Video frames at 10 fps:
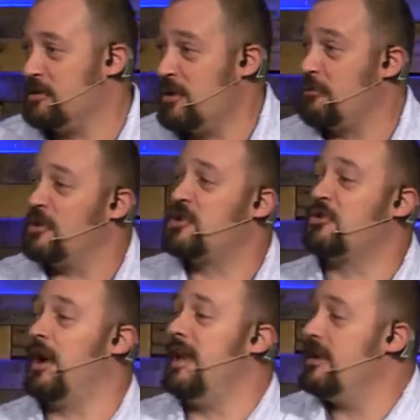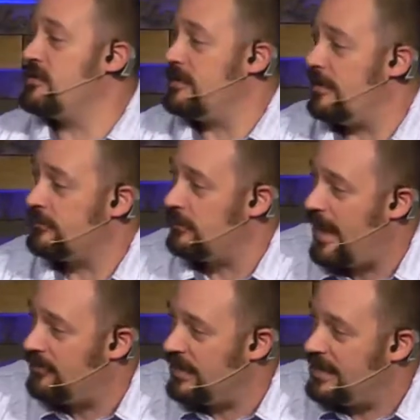when you're restraining yourself from
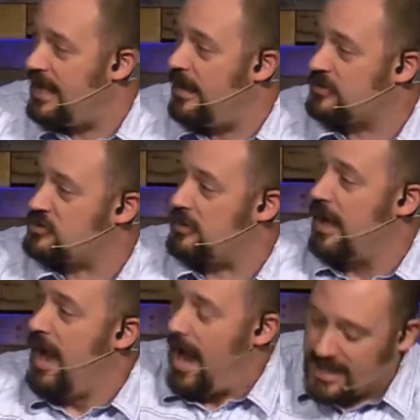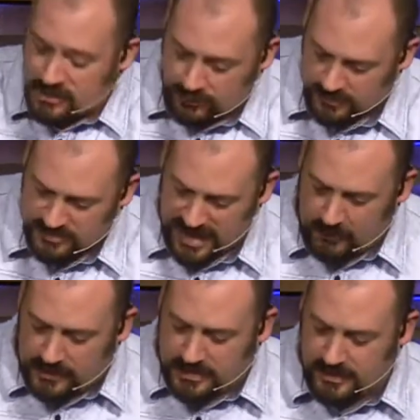having to eat that extra ice cream
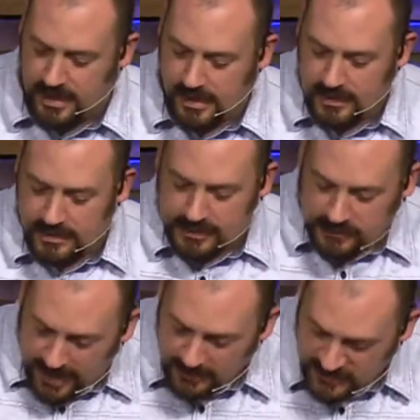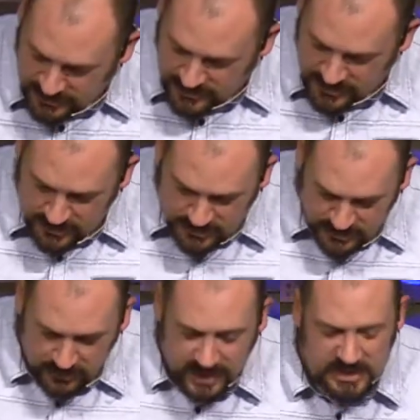sandwich. And sometimes there's
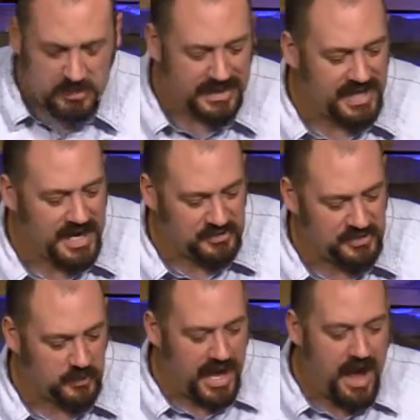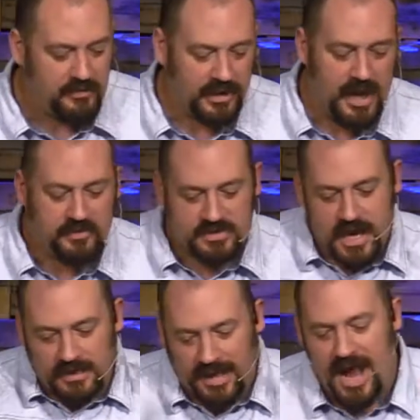certain expectations that we have in life, because
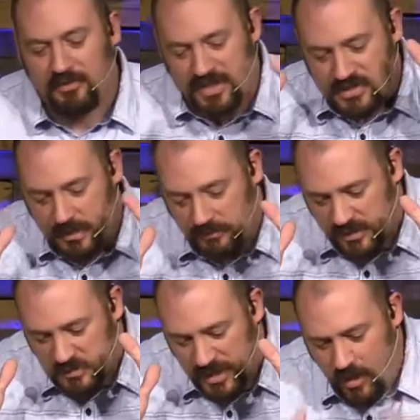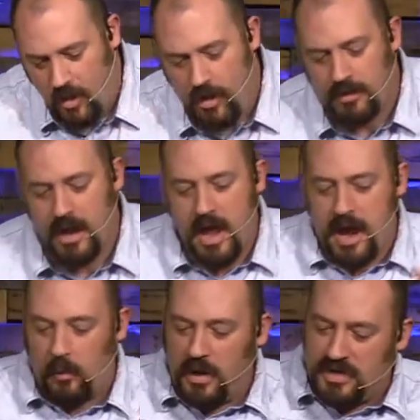life can sometimes be hard.
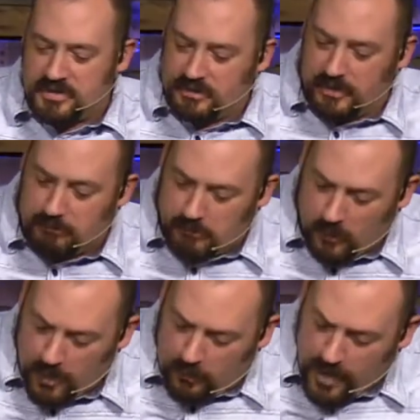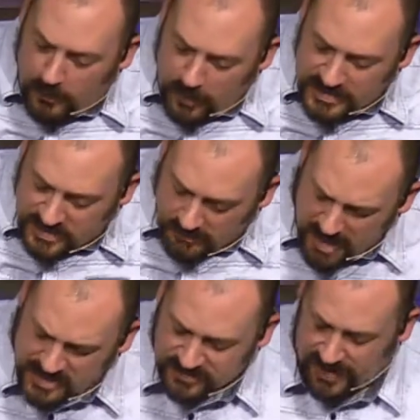And what is it that
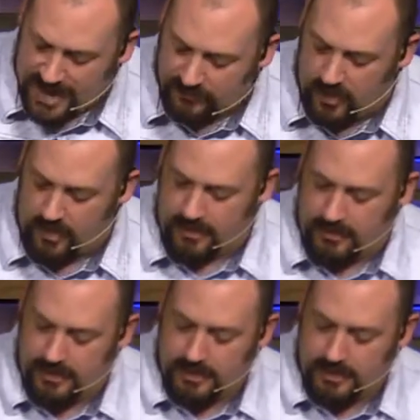makes life hard?